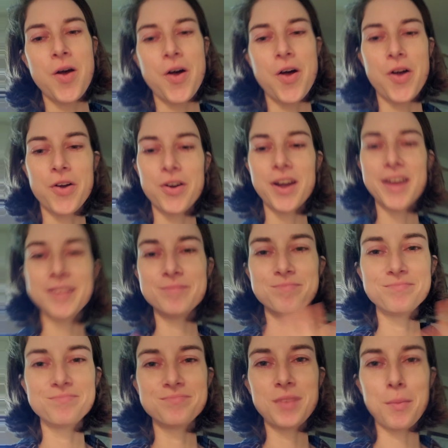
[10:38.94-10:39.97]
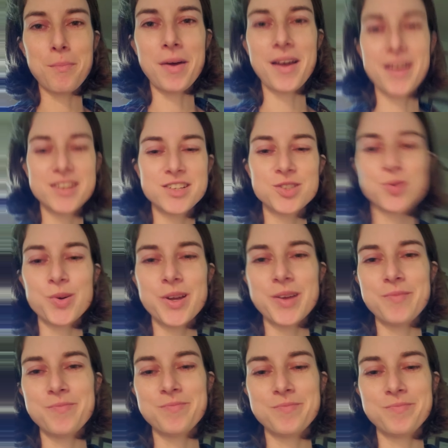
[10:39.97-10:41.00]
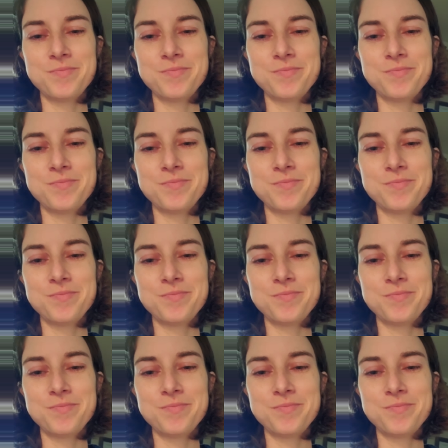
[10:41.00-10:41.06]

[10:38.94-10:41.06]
All right. Bye. Enjoy.